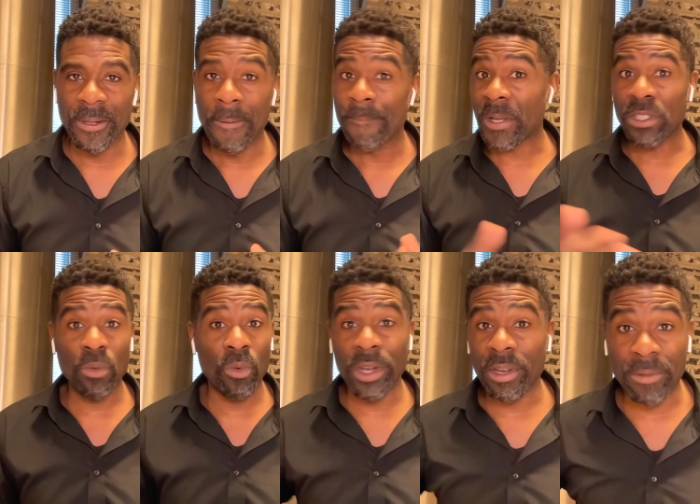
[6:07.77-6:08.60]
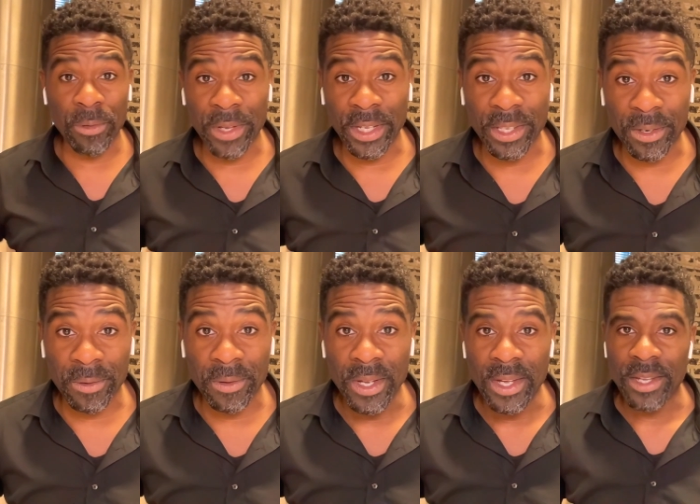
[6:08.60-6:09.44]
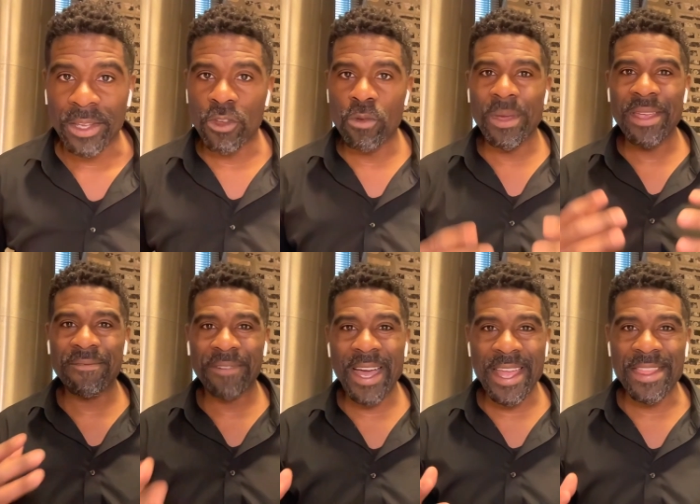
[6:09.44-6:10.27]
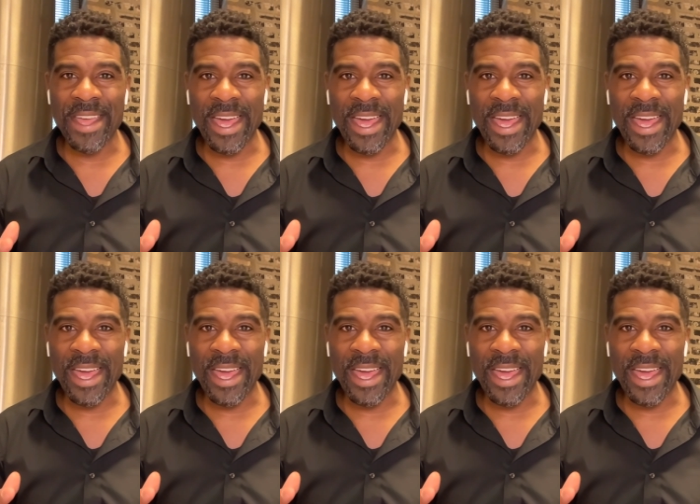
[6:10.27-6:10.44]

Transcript: That's a wonderful thing to do. You may find that